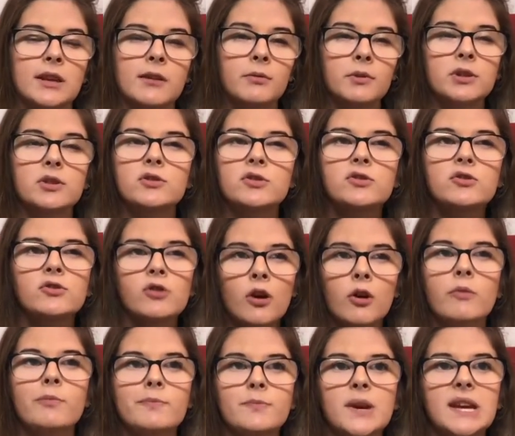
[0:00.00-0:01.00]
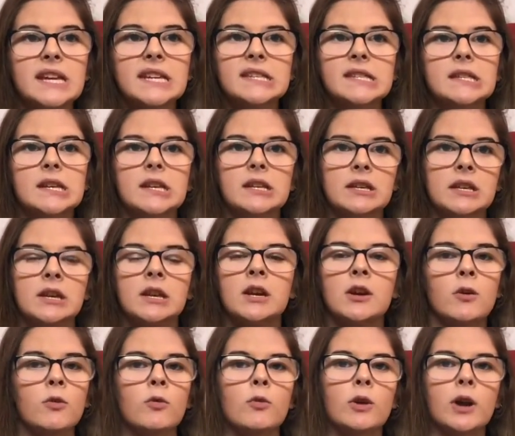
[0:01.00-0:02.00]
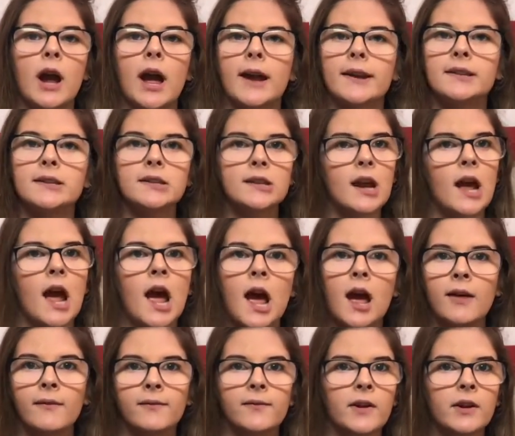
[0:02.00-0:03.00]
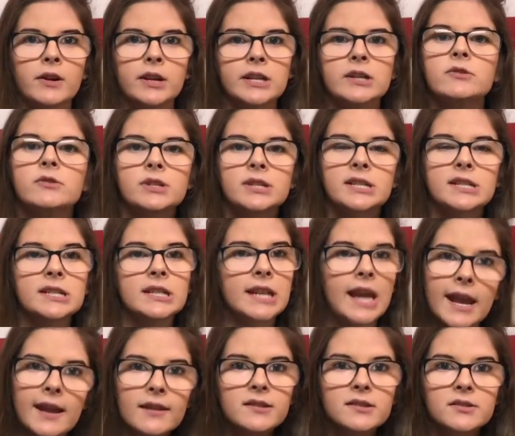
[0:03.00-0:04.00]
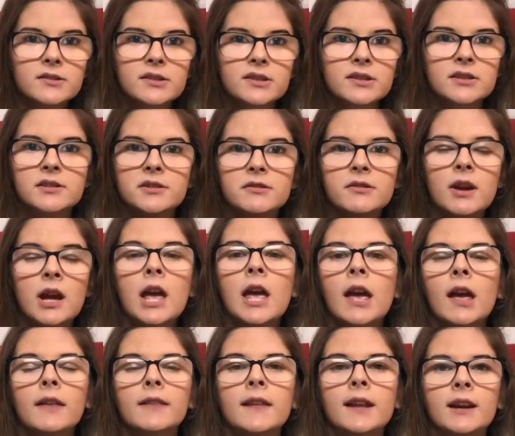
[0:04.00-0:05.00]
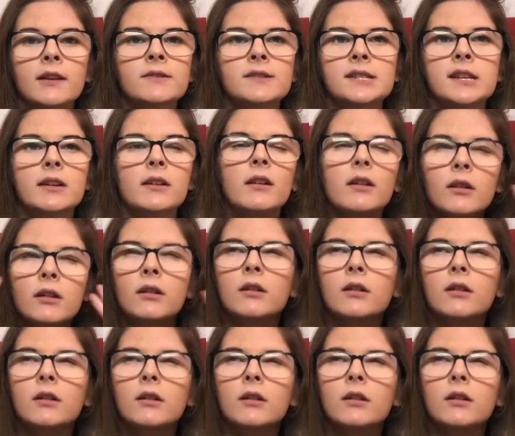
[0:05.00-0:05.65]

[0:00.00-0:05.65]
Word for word: They were just so basic, or I didn't have very interesting answers to, that I was like,